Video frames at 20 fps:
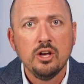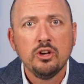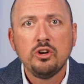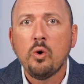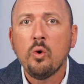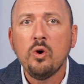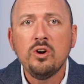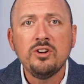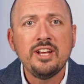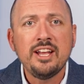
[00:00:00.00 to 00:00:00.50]

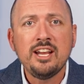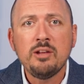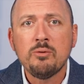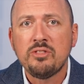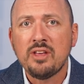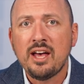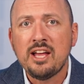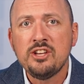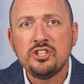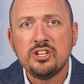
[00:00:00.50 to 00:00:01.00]
coordinating
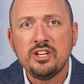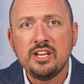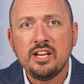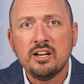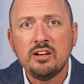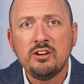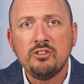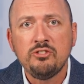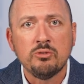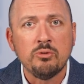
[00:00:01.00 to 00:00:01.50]
with
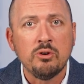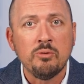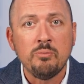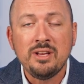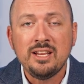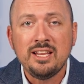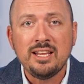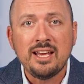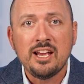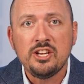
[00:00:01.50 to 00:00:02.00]
engineers and
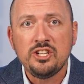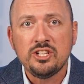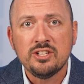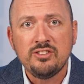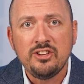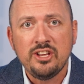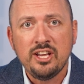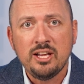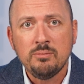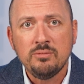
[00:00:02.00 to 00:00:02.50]
remediation
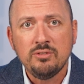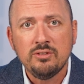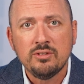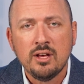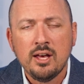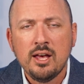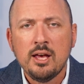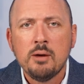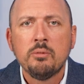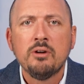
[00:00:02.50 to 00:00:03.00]
teams,
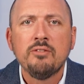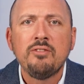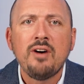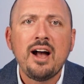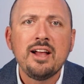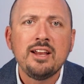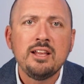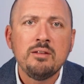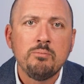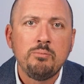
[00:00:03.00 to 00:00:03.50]

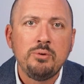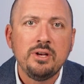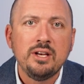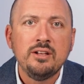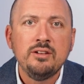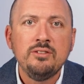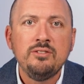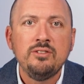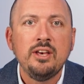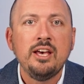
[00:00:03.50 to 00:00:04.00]
providing
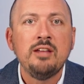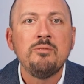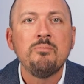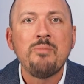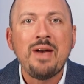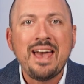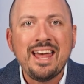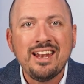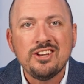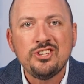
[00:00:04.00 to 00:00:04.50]
bids, and
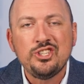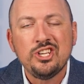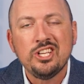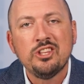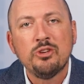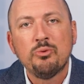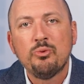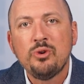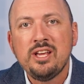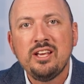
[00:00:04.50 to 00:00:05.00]
managing
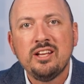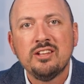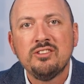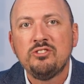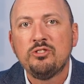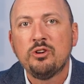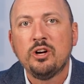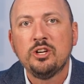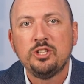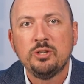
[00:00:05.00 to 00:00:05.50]
the
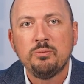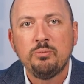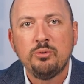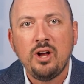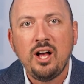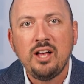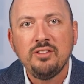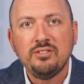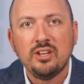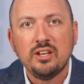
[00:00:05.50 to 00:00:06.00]
reconstruction
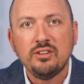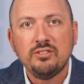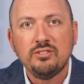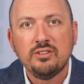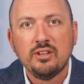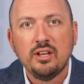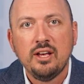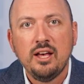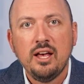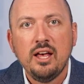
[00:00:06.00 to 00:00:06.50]
process.